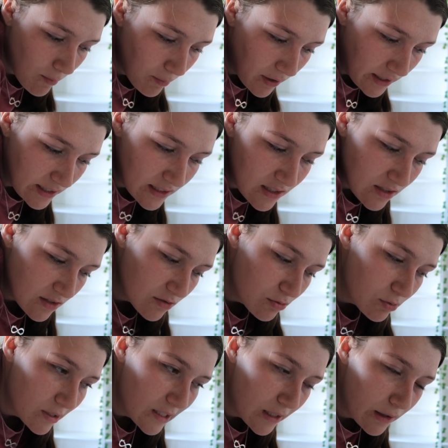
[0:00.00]
but I still
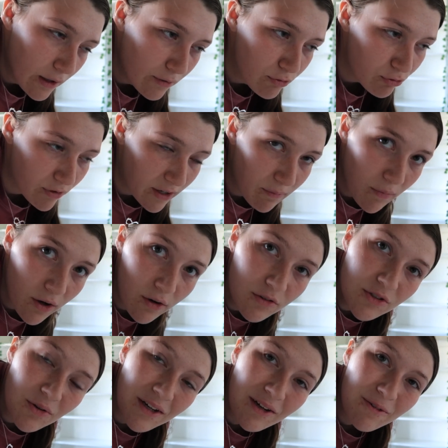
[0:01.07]
really love Rainbow,
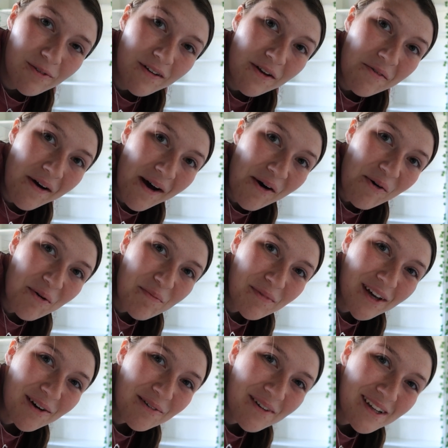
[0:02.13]
so I don't know how I'm
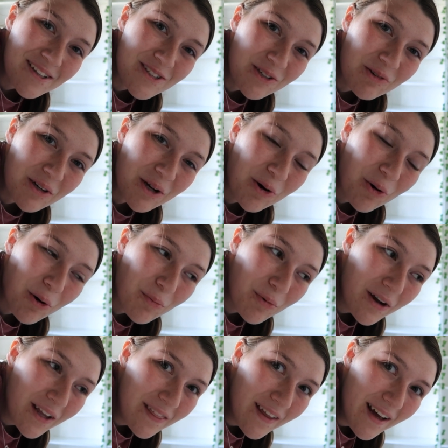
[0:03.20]
going to
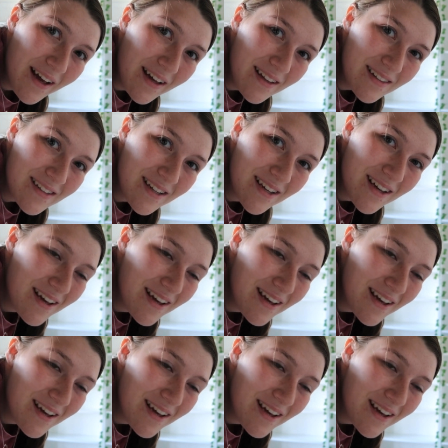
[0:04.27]
incorporate that.